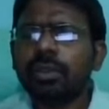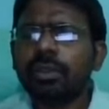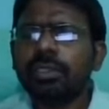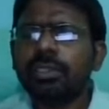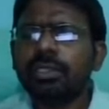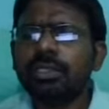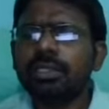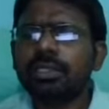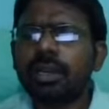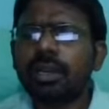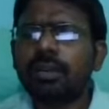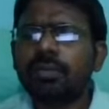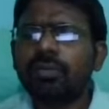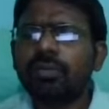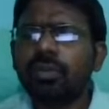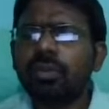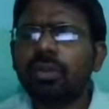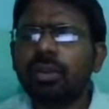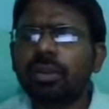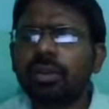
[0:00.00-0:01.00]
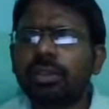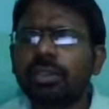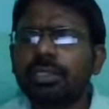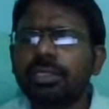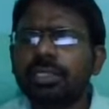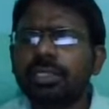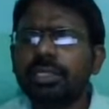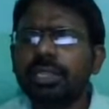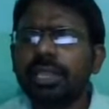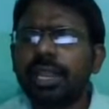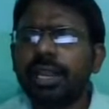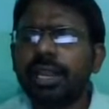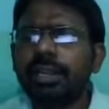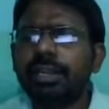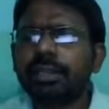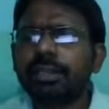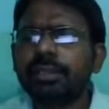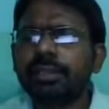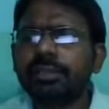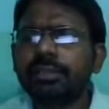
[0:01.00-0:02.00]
This is not 4. This is 8.